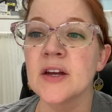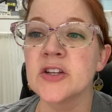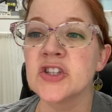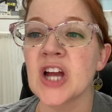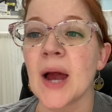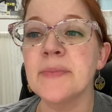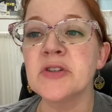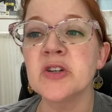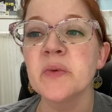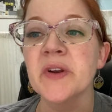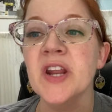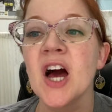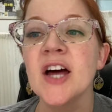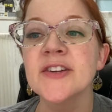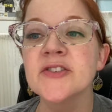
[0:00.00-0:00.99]
Chapter
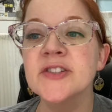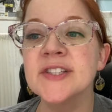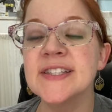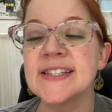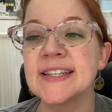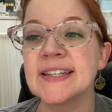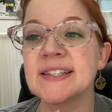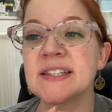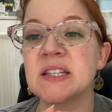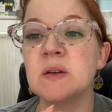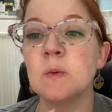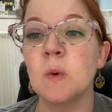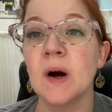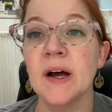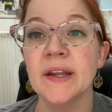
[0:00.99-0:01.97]

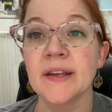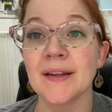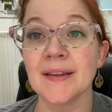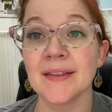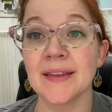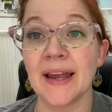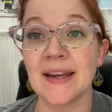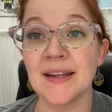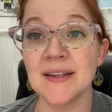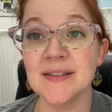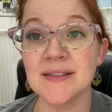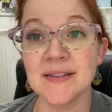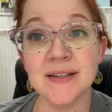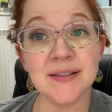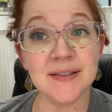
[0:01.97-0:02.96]
161, Lady
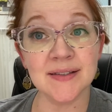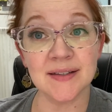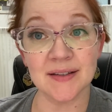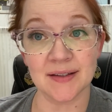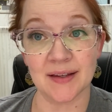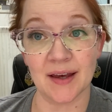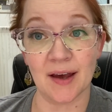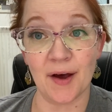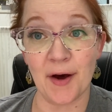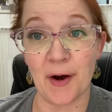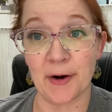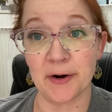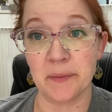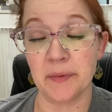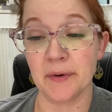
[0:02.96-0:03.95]
Cecilia
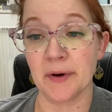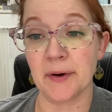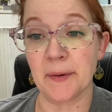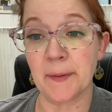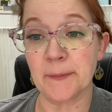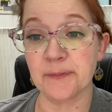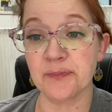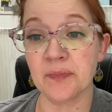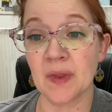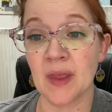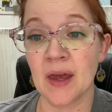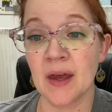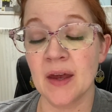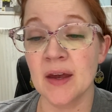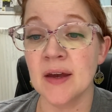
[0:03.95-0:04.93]
Harborough.
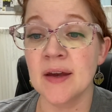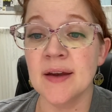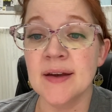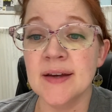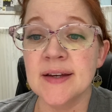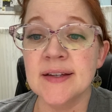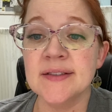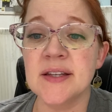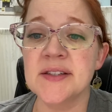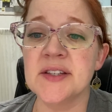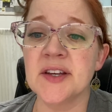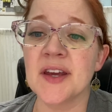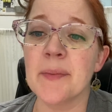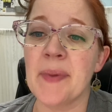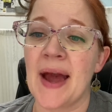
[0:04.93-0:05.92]

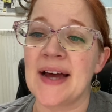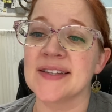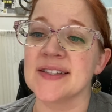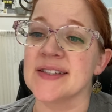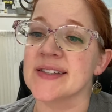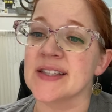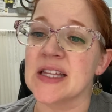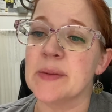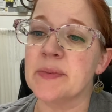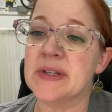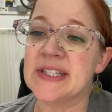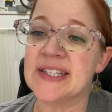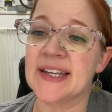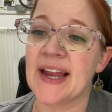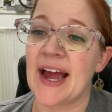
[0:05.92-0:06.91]
Cecilia passed a
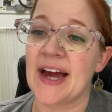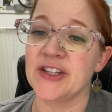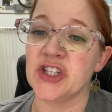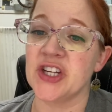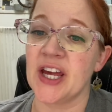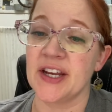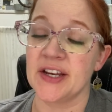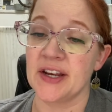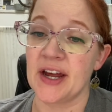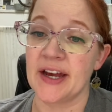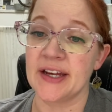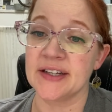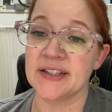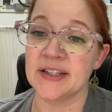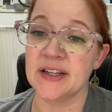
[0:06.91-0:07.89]
sleepless and agitated
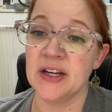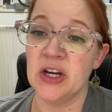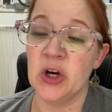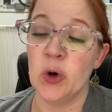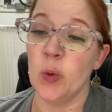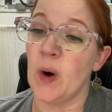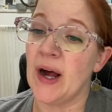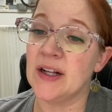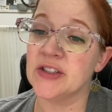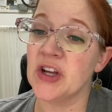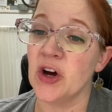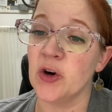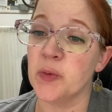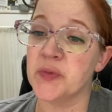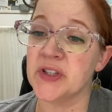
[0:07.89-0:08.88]
night. Wild
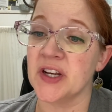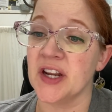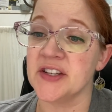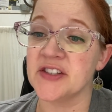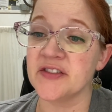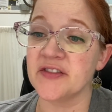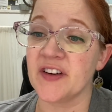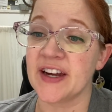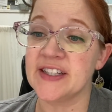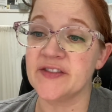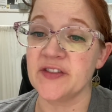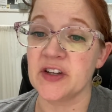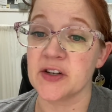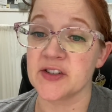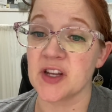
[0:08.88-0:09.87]
hopes and undefined
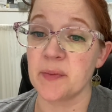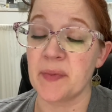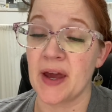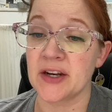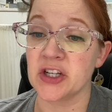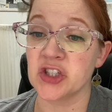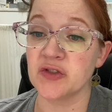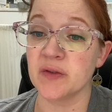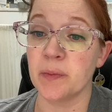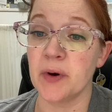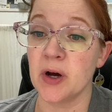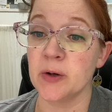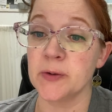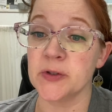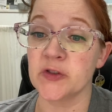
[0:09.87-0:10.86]
fears had banished
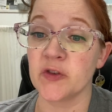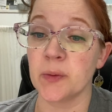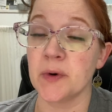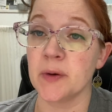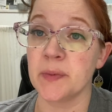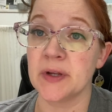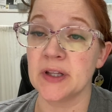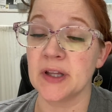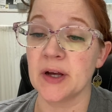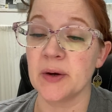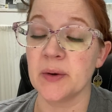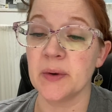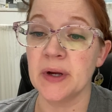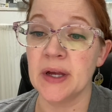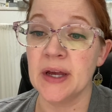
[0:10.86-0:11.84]
repose from her
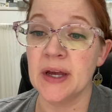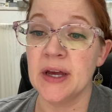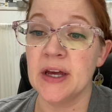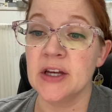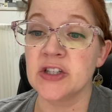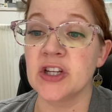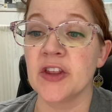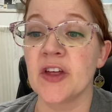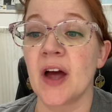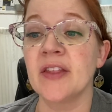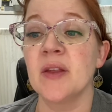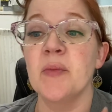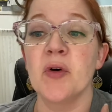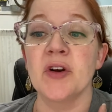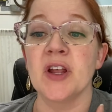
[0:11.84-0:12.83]
pillow. She
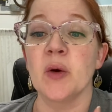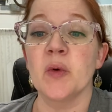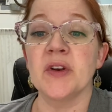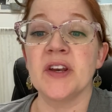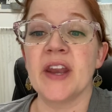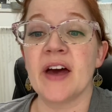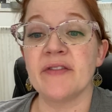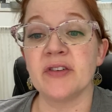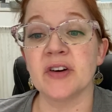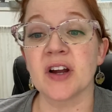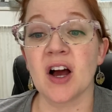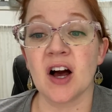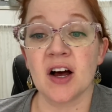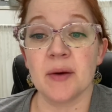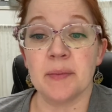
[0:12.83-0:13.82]
thought the morning would never
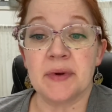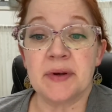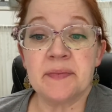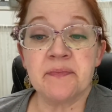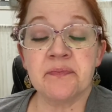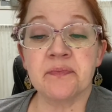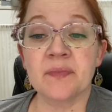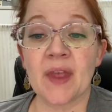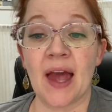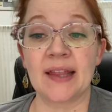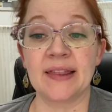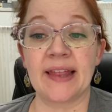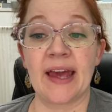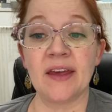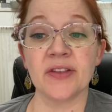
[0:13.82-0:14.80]
come. At
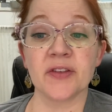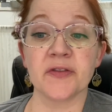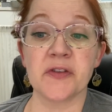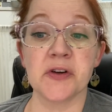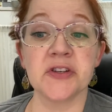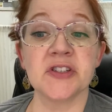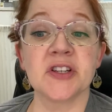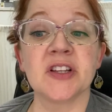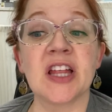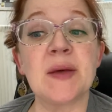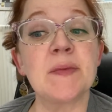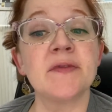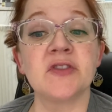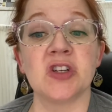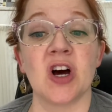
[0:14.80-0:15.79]
length the first
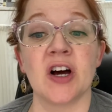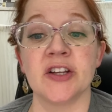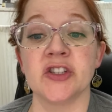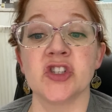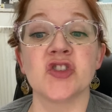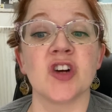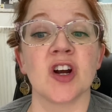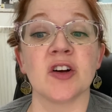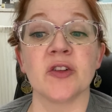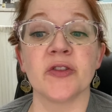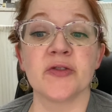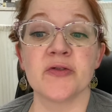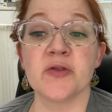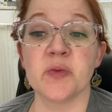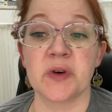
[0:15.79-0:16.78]
gleam of dawn struggled
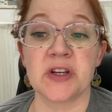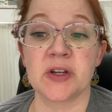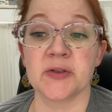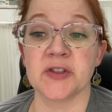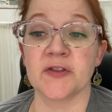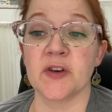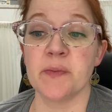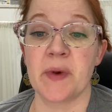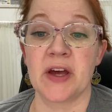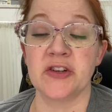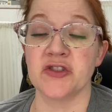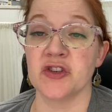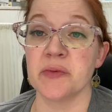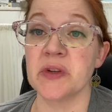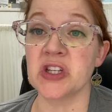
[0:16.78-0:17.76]
through the windows of her
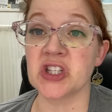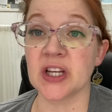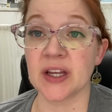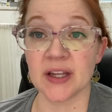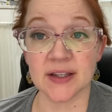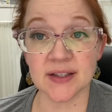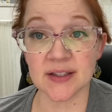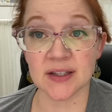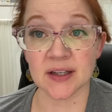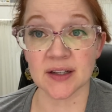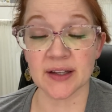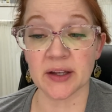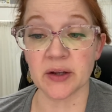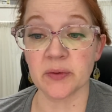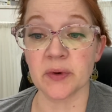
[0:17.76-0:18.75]
bedroom, and she
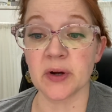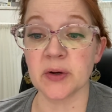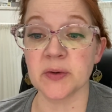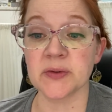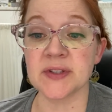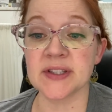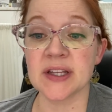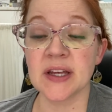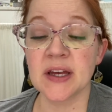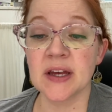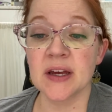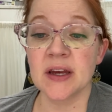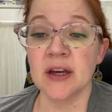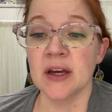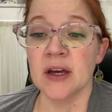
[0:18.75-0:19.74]
instantly arose.
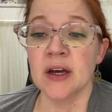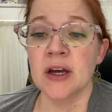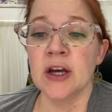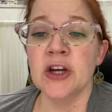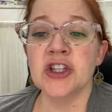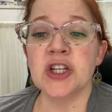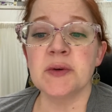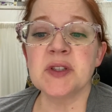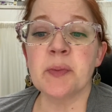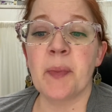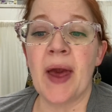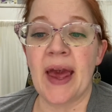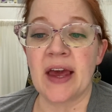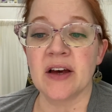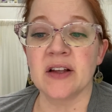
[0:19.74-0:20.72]
She was
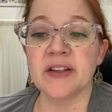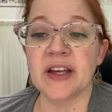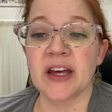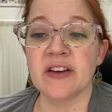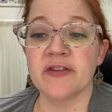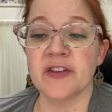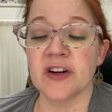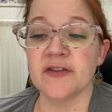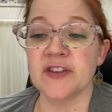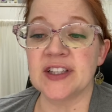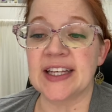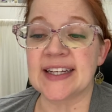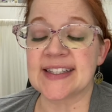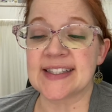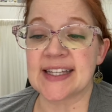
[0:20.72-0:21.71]
pale, yet
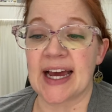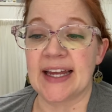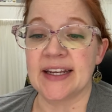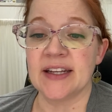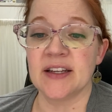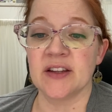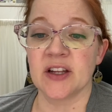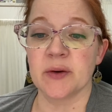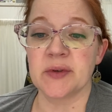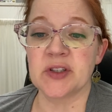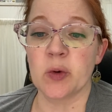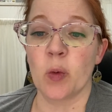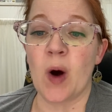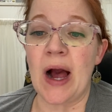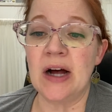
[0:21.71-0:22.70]
fearfully excited, and there was a
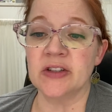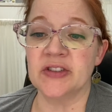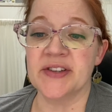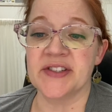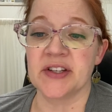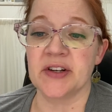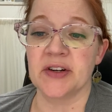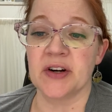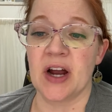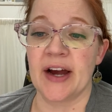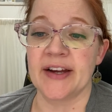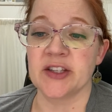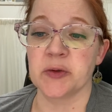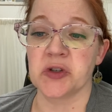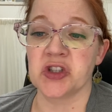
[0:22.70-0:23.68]
wildness in her
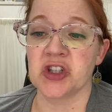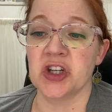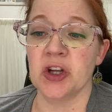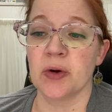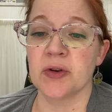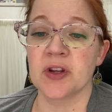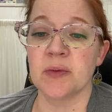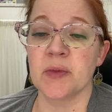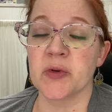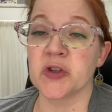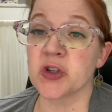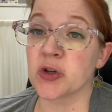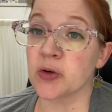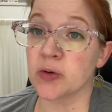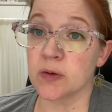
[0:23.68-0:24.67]
eyes which denoted the
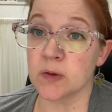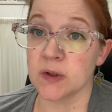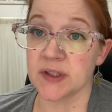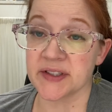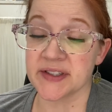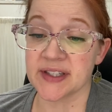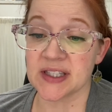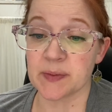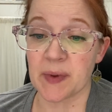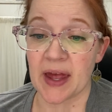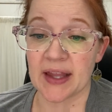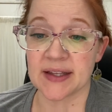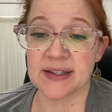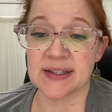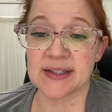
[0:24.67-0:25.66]
most cruel
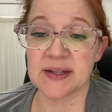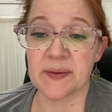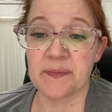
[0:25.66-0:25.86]
suspense.